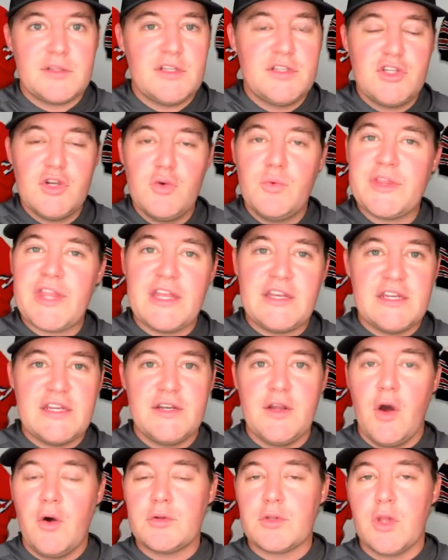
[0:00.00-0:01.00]
to do what they did
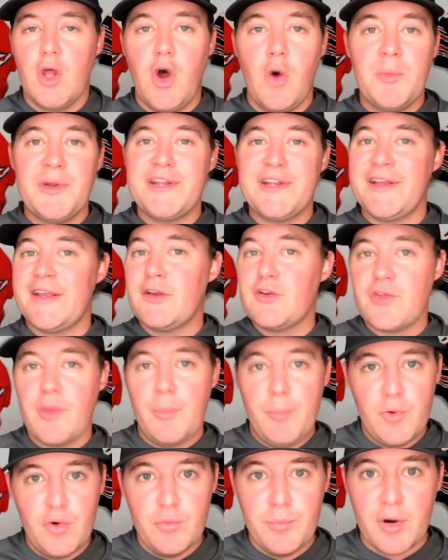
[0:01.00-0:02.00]
to Oklahoma, to hear the
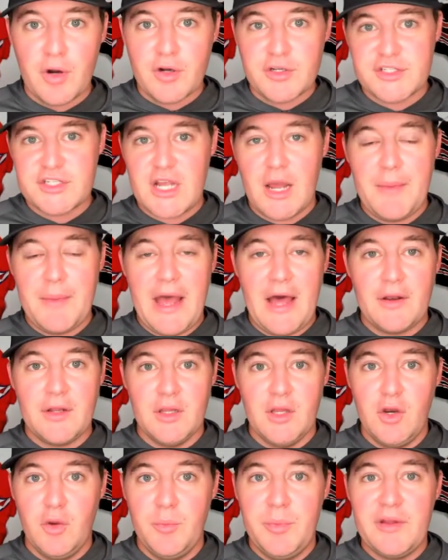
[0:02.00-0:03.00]
Boo Birds come out a
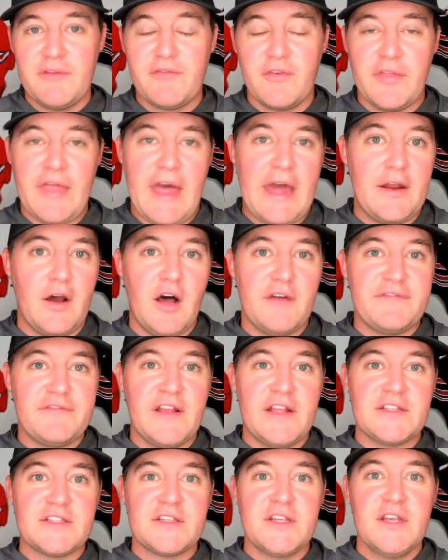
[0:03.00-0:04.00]
little bit for that
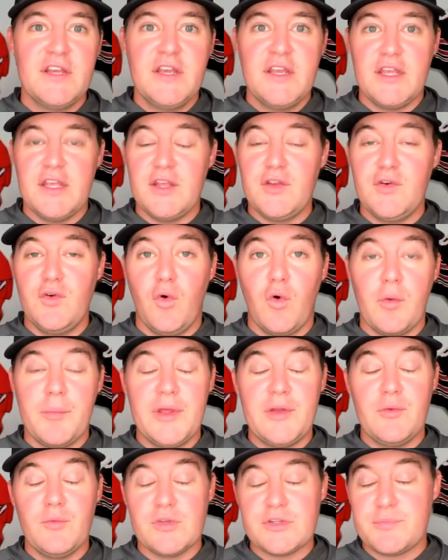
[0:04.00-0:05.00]
offense in
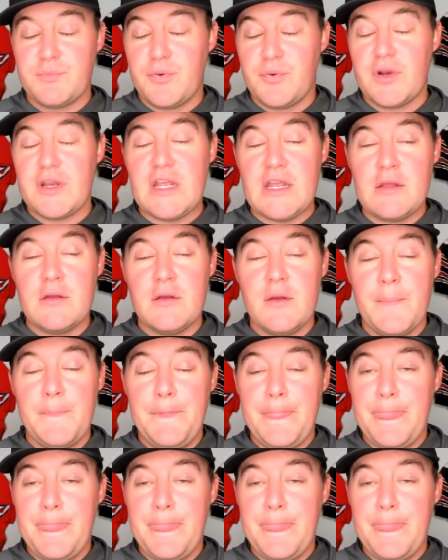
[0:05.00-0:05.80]
Norman was pretty